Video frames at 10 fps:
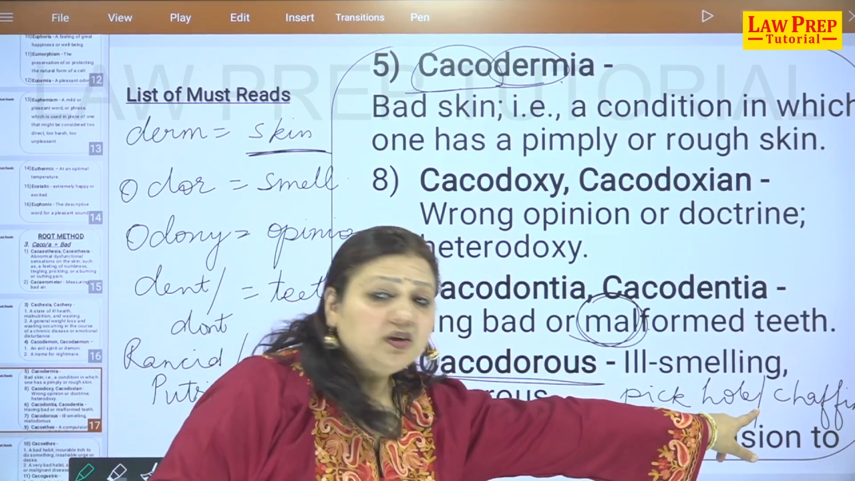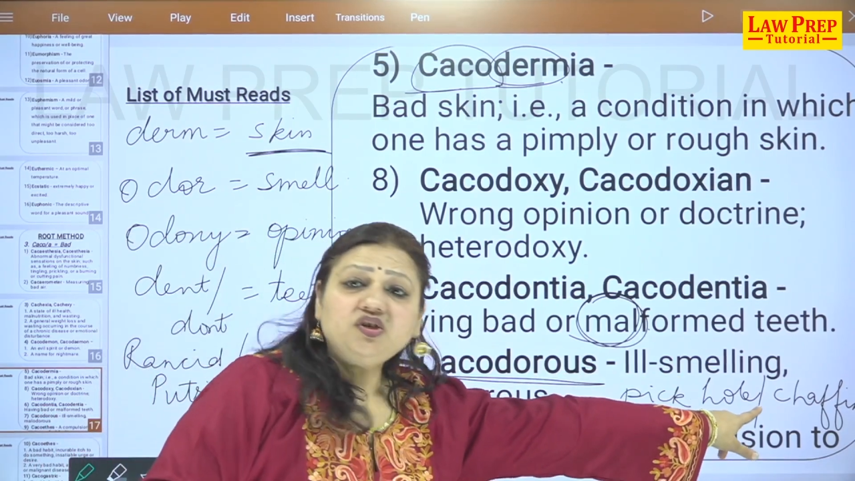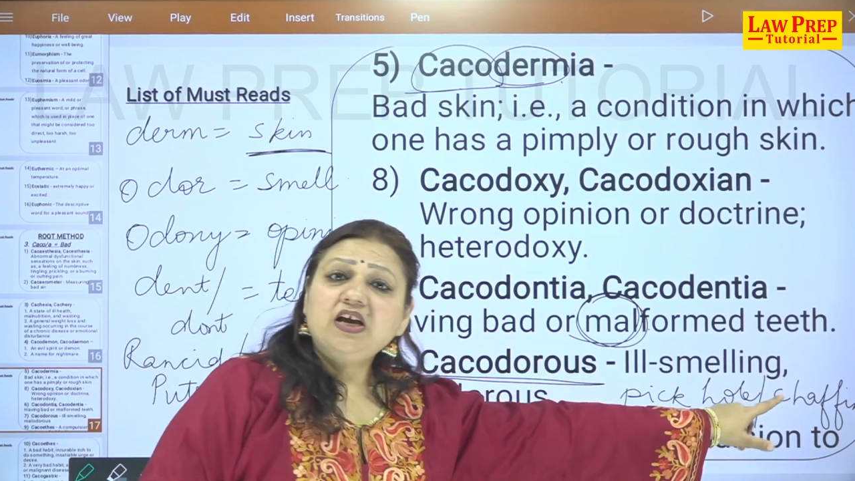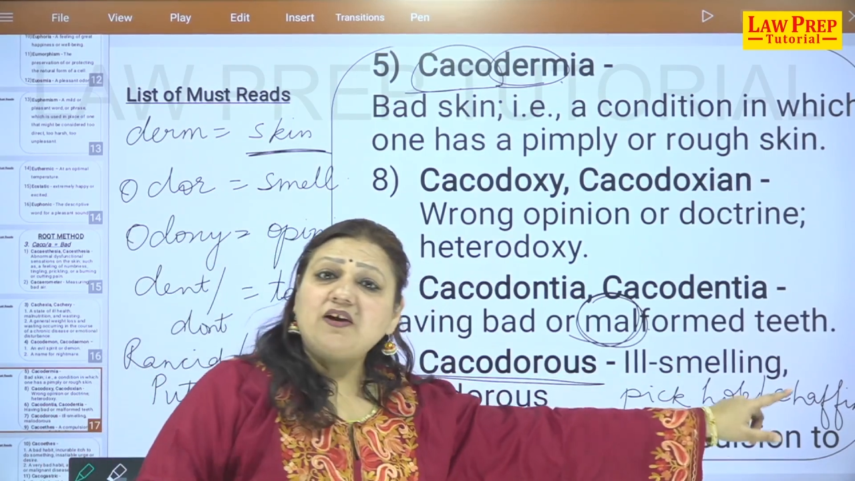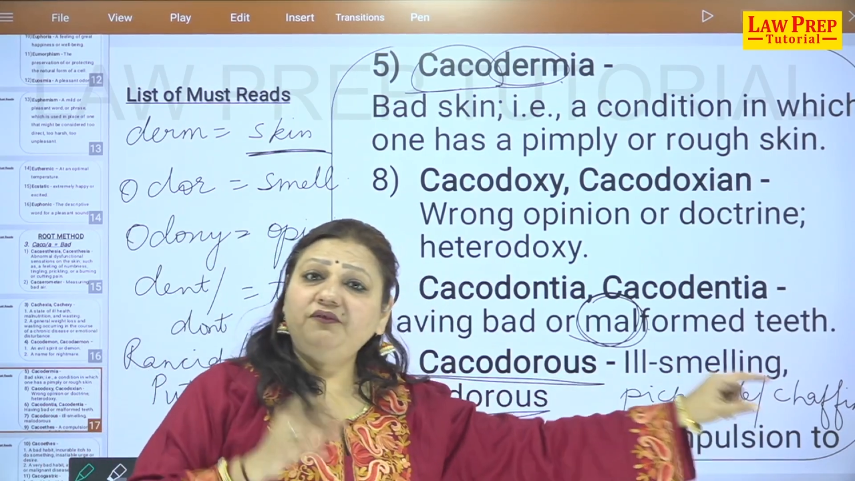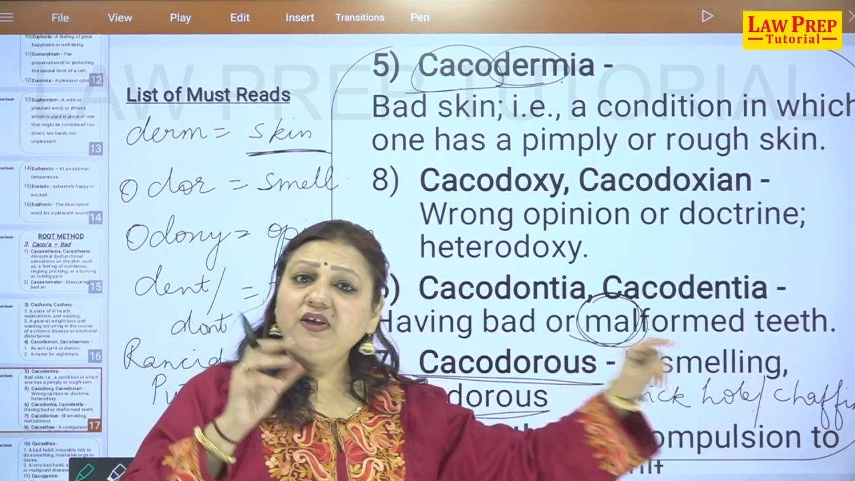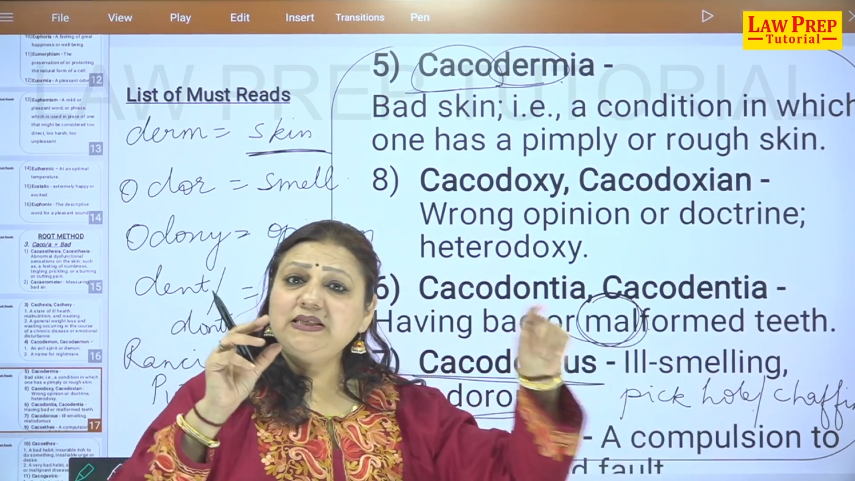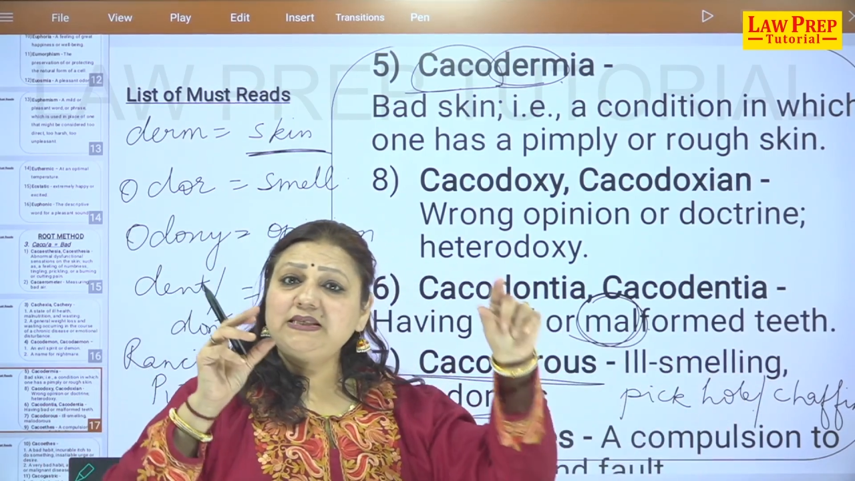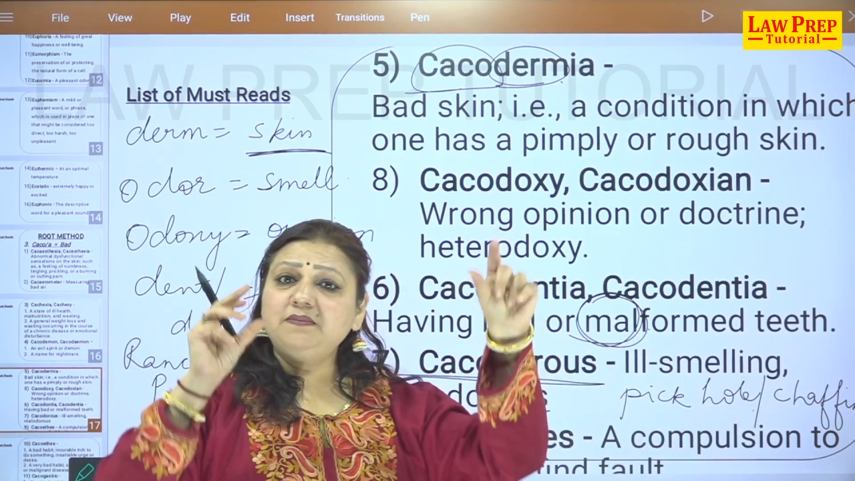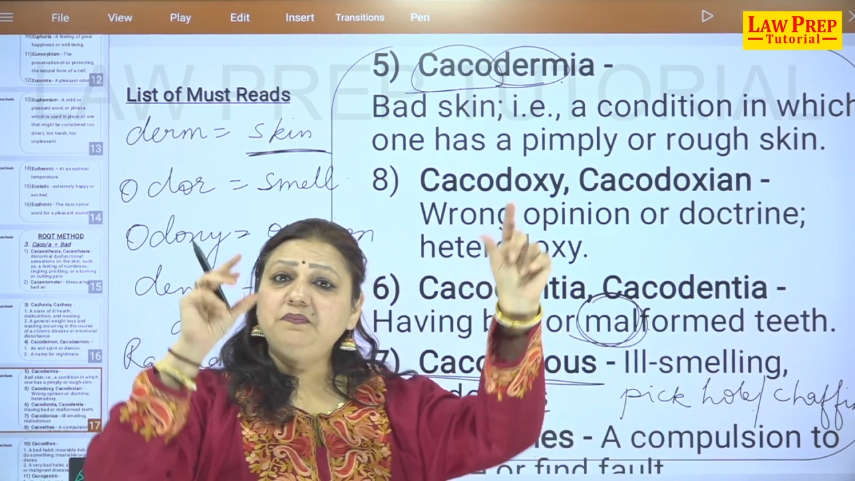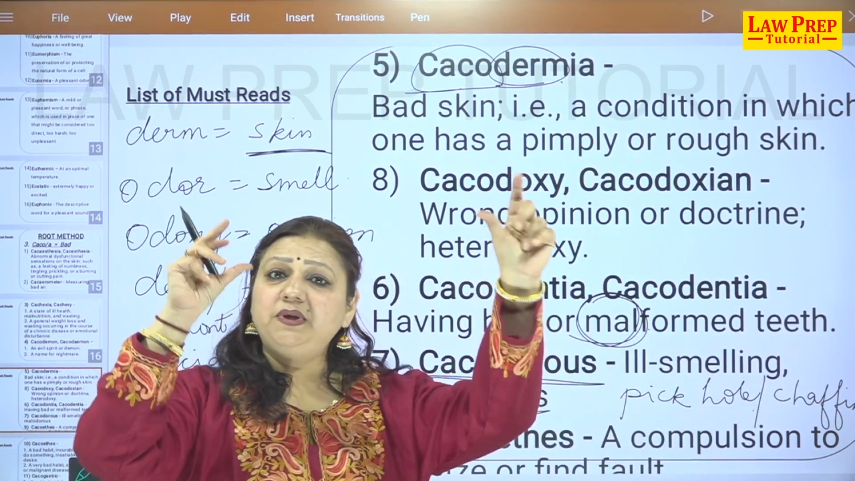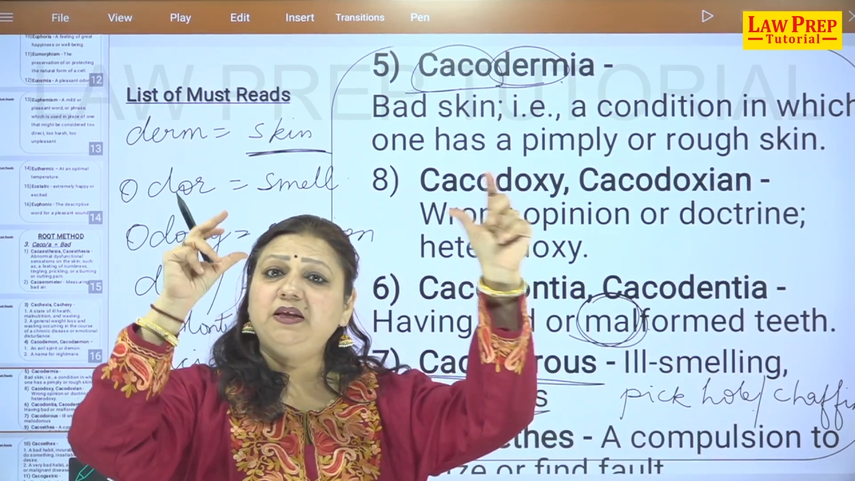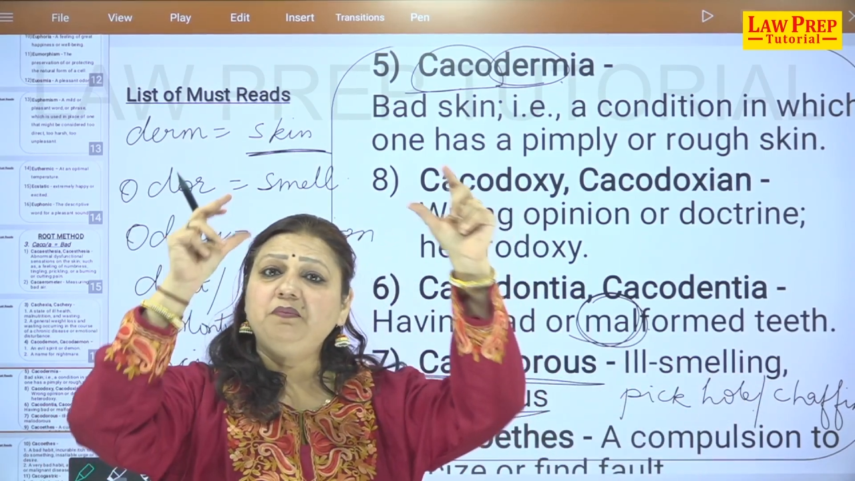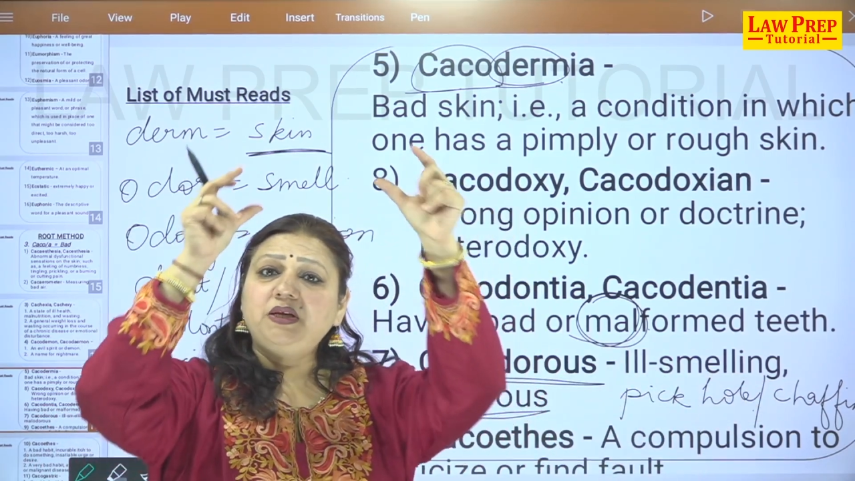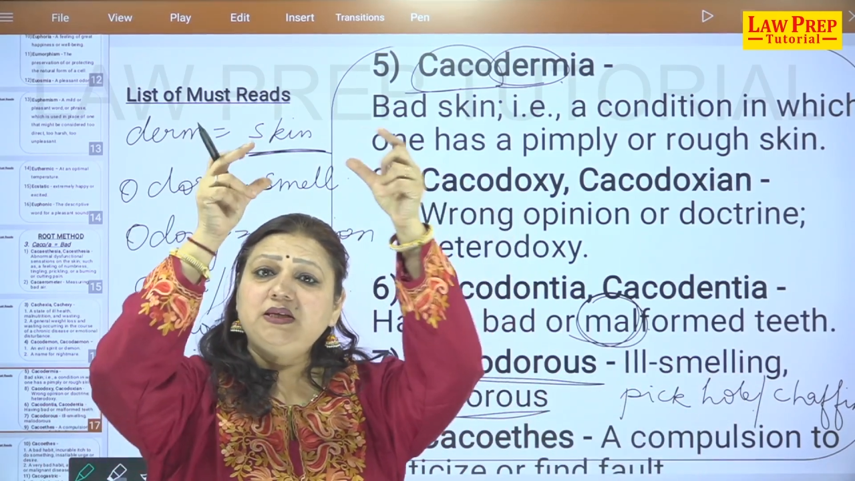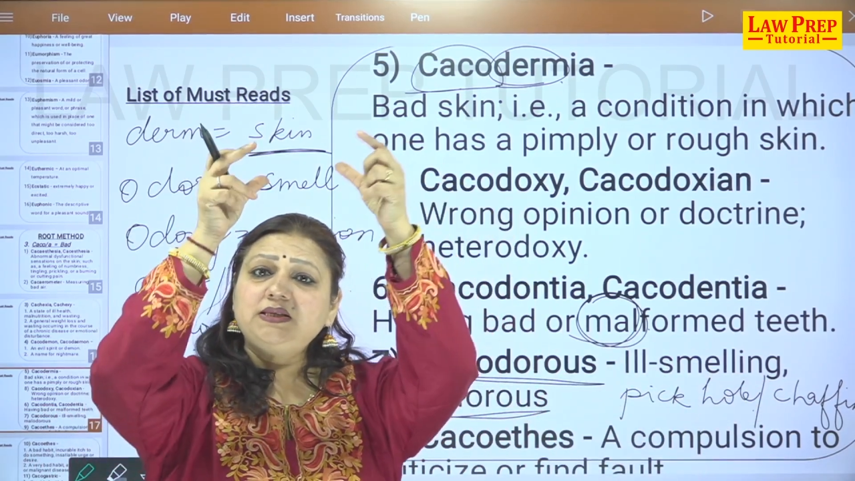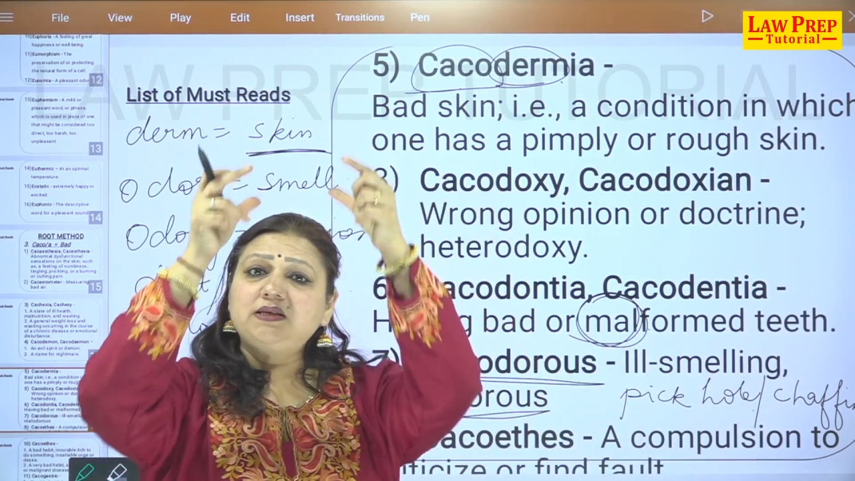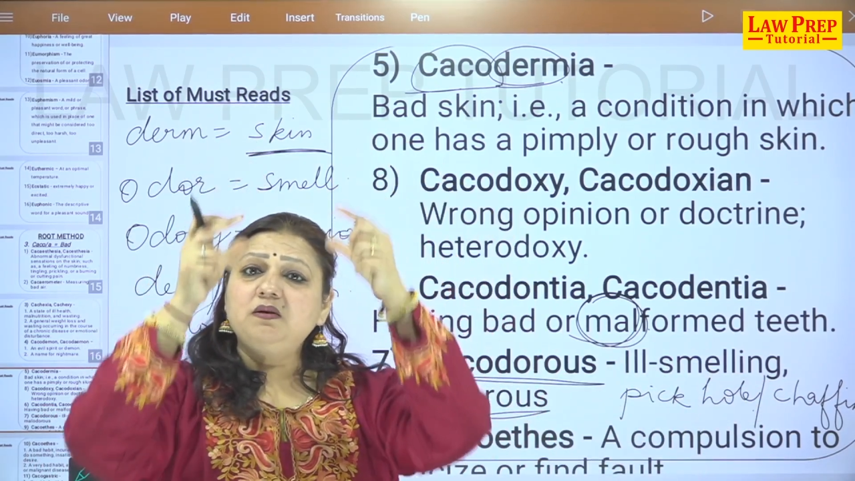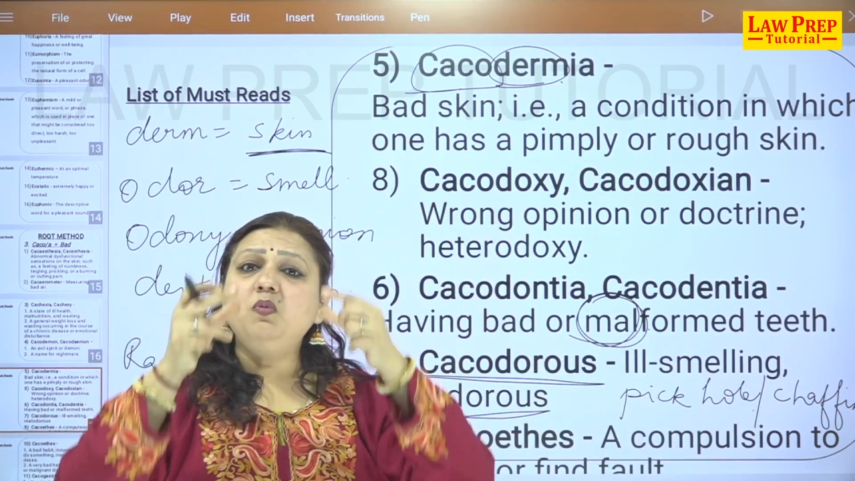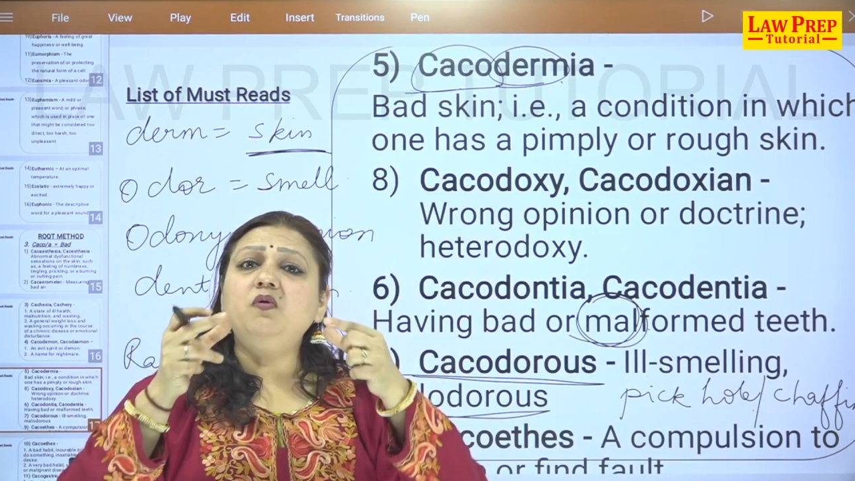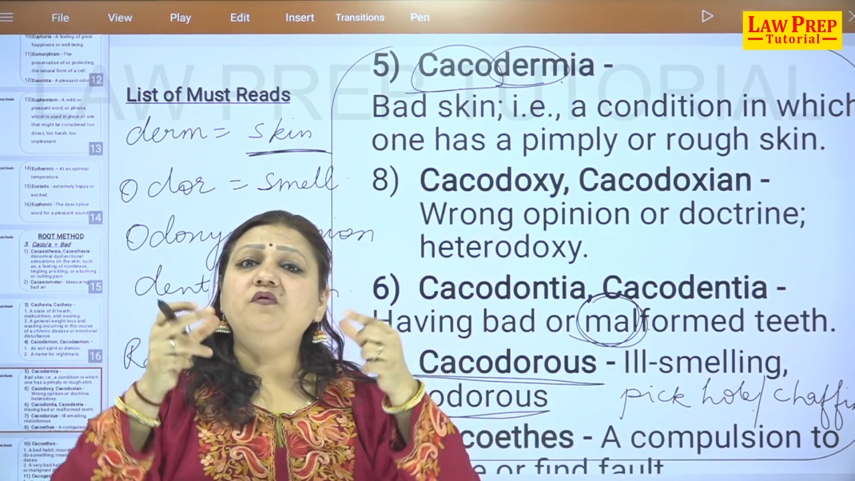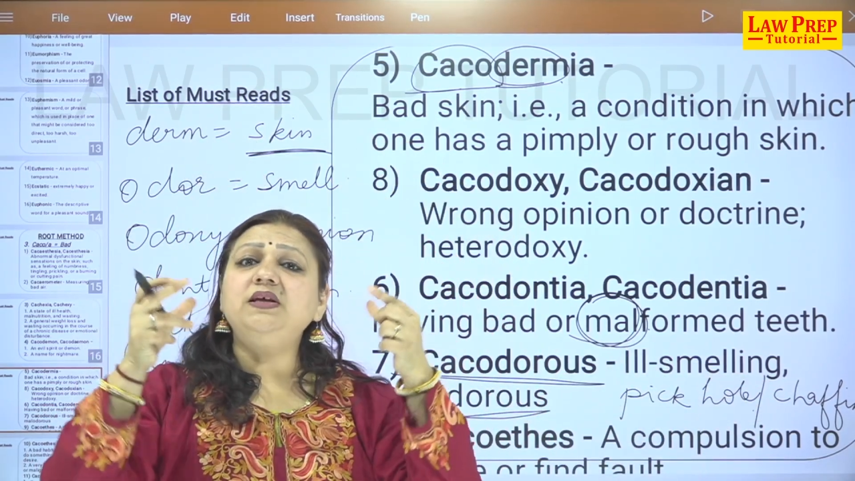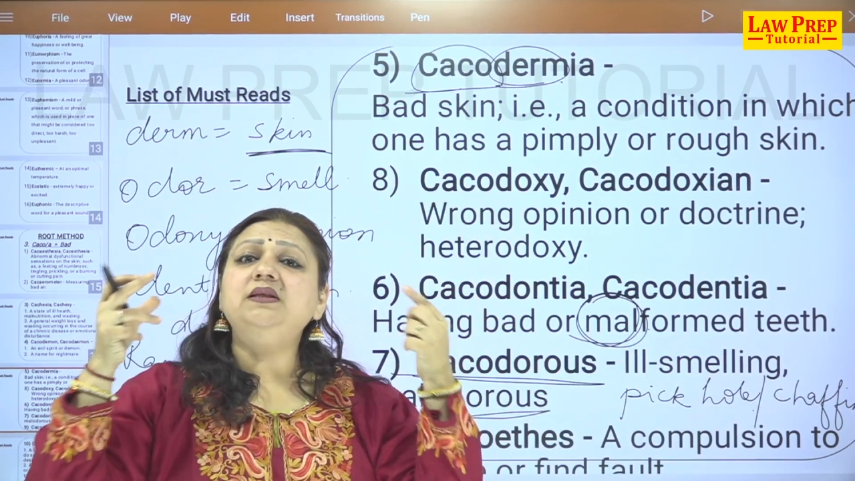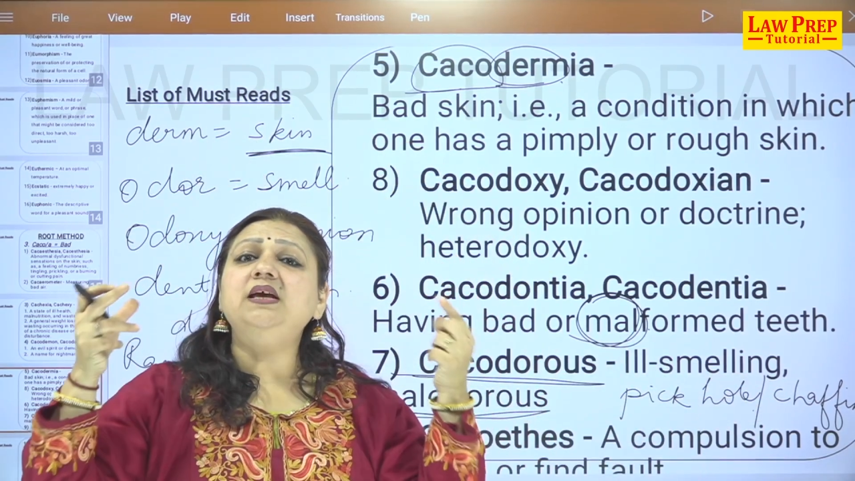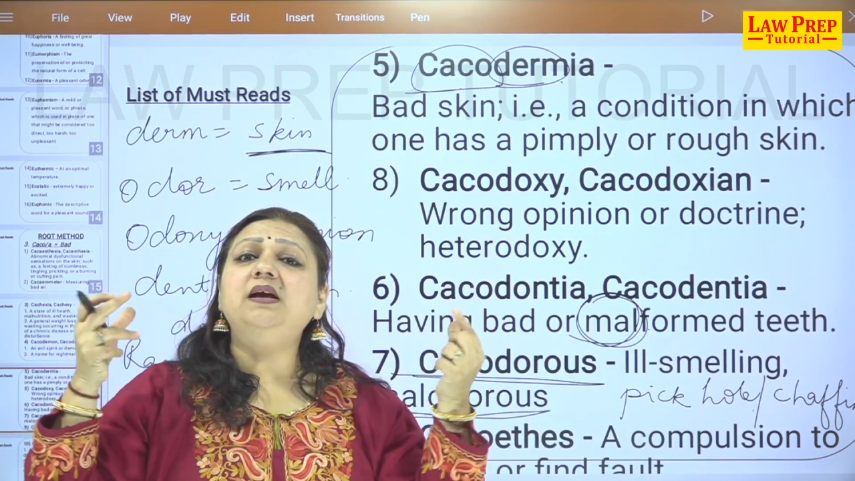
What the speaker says: Chaffing simply means removing the